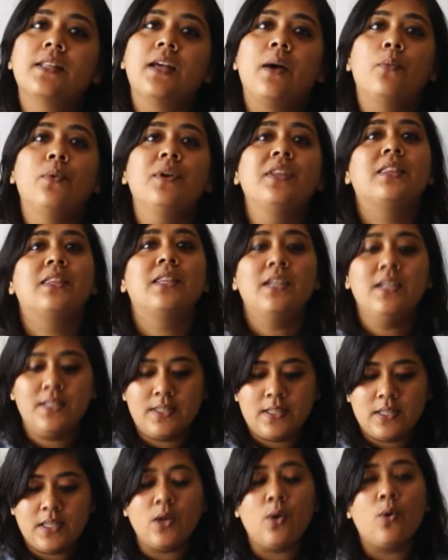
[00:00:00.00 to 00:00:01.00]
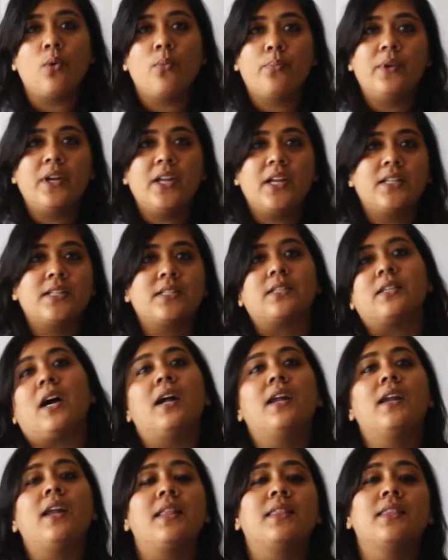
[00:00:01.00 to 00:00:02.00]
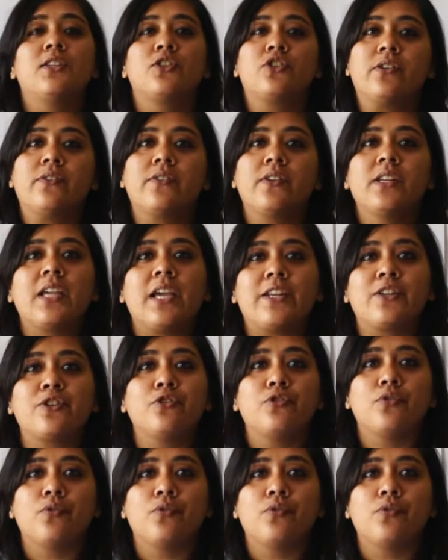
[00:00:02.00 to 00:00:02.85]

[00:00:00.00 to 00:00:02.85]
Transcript: With this, the opening is done and the children get to